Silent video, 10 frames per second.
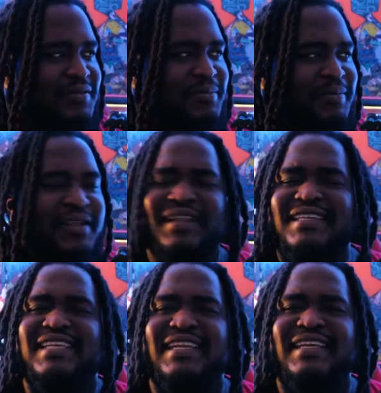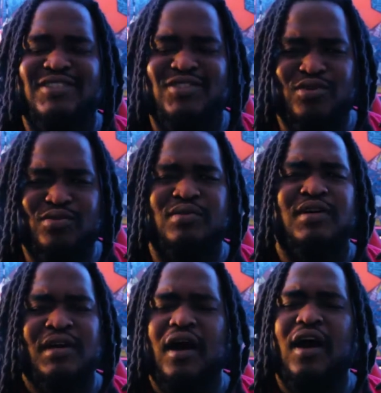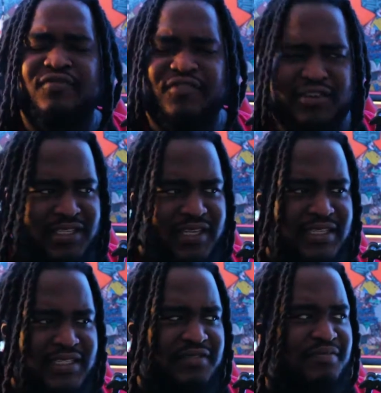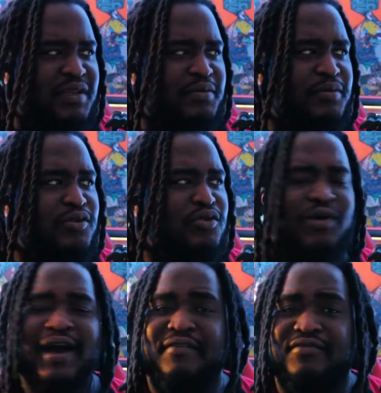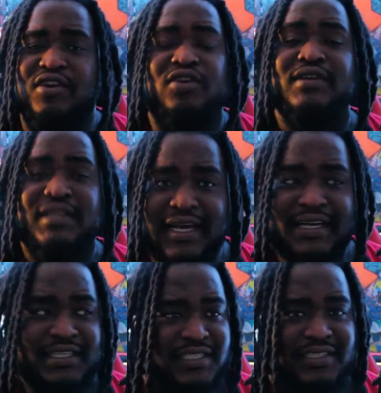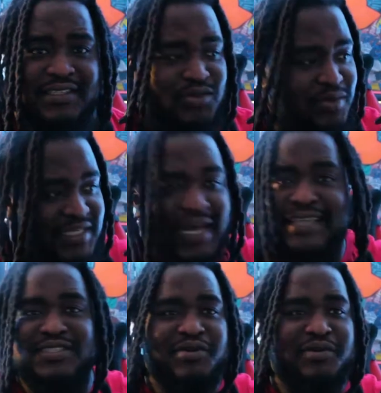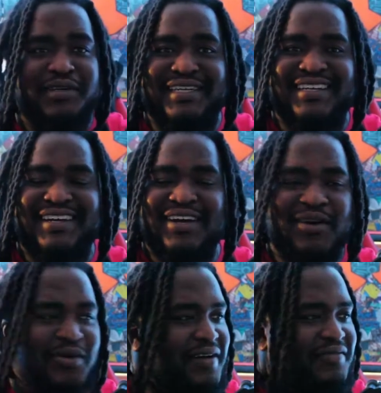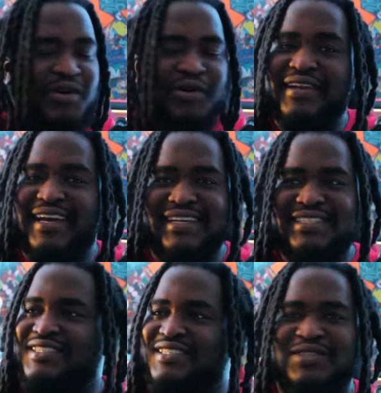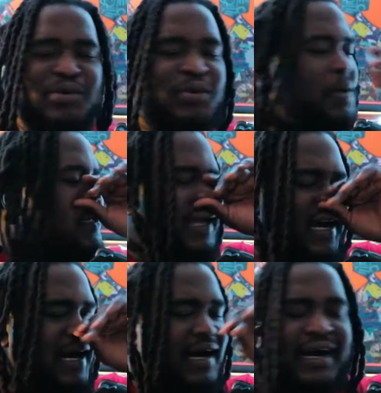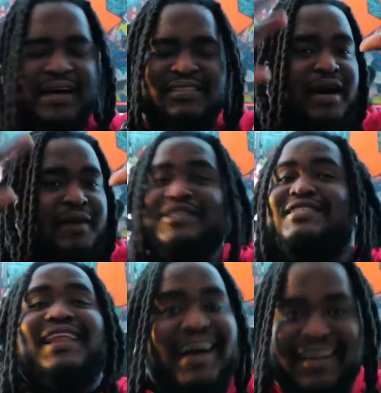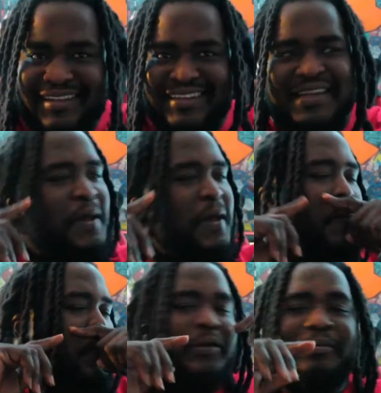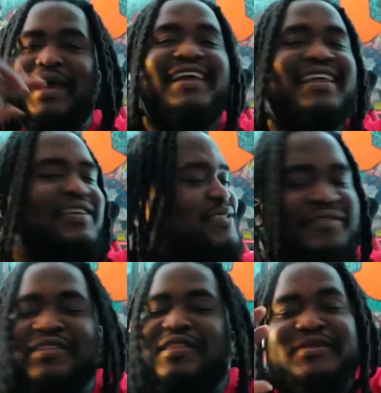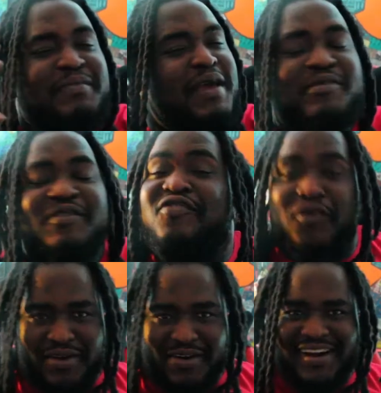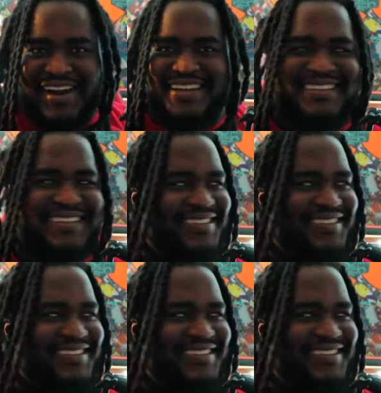But let's get into our first list of people who have no connection to Assassin's Creed, who have no connection to Thomas Lockley, everything was made before, all right?